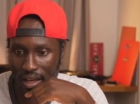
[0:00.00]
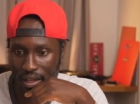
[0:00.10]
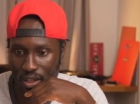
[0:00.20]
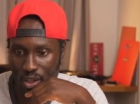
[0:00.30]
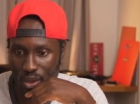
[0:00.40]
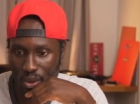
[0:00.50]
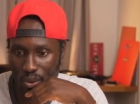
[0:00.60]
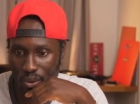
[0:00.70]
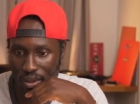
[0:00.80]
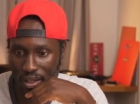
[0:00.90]
a uh,
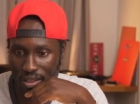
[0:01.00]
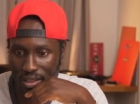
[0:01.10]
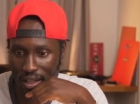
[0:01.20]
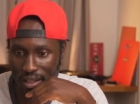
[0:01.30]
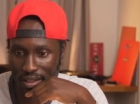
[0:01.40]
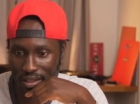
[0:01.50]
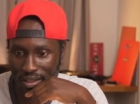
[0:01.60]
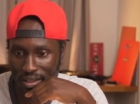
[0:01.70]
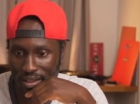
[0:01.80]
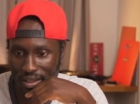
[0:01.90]
new
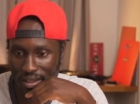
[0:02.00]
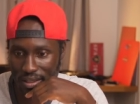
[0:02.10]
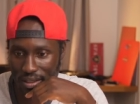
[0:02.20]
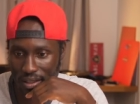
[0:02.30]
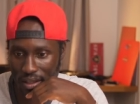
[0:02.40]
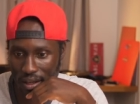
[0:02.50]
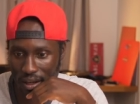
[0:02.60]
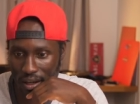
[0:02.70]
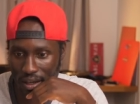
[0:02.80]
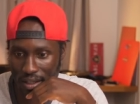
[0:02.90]
Nissan
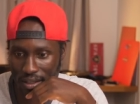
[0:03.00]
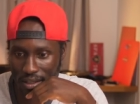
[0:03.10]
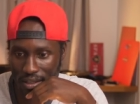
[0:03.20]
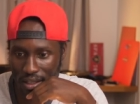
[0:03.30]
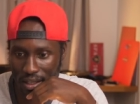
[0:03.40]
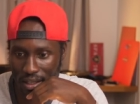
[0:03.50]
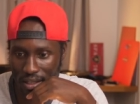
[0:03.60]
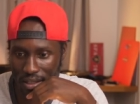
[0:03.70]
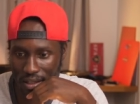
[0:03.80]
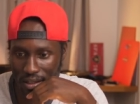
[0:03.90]
uh,
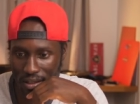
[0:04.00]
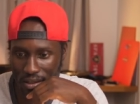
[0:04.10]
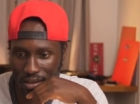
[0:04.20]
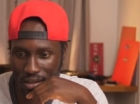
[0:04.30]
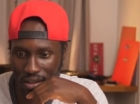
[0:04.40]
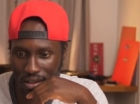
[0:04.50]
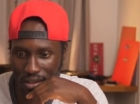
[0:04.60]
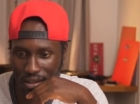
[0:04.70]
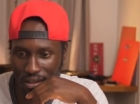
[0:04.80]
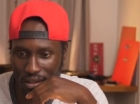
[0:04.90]
ZED.
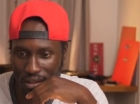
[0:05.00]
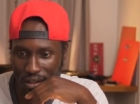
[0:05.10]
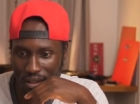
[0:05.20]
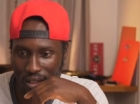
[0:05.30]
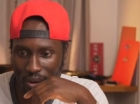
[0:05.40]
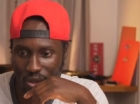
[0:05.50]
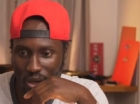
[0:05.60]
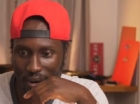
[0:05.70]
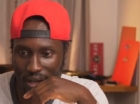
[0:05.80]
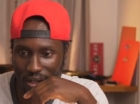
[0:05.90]
ZED? You want
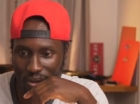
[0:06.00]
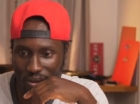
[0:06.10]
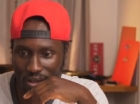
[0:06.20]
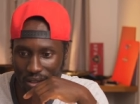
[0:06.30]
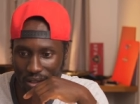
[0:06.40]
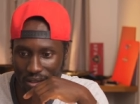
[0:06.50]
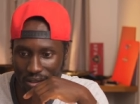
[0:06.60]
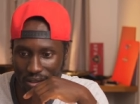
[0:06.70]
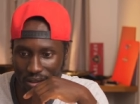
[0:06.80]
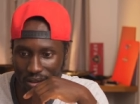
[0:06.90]
to talk about the new
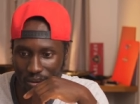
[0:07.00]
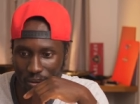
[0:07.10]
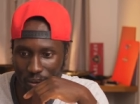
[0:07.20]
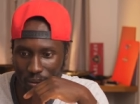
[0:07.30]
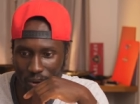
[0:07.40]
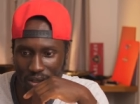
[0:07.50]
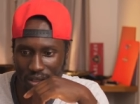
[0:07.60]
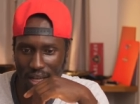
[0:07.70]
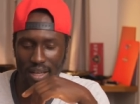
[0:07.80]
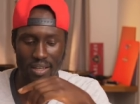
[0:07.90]
Nissan? What
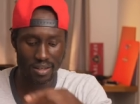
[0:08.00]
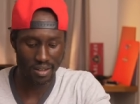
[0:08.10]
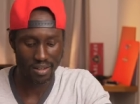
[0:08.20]
is that?